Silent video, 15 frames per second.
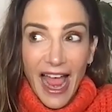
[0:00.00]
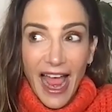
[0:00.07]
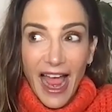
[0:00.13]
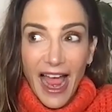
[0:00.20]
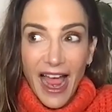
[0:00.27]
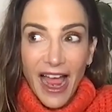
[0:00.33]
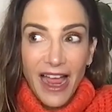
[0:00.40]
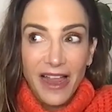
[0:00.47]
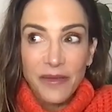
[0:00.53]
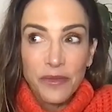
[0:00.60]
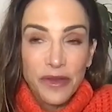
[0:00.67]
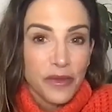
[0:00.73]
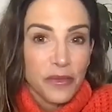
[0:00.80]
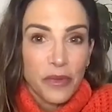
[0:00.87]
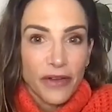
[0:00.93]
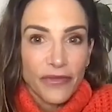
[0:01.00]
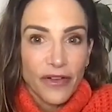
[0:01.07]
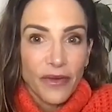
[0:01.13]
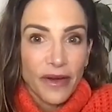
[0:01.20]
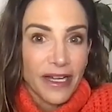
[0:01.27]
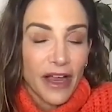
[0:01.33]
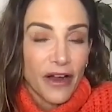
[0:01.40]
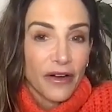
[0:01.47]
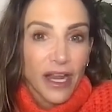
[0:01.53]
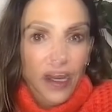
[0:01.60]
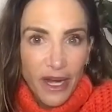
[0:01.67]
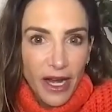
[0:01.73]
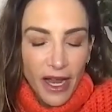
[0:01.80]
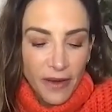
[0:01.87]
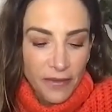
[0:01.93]
I'm with a boyfriend right now and I,
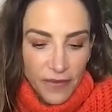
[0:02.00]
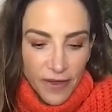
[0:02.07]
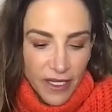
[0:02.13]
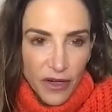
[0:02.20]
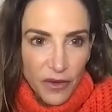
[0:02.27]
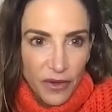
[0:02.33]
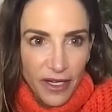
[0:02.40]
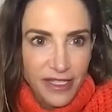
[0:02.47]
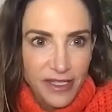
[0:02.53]
I'm faking orgasm.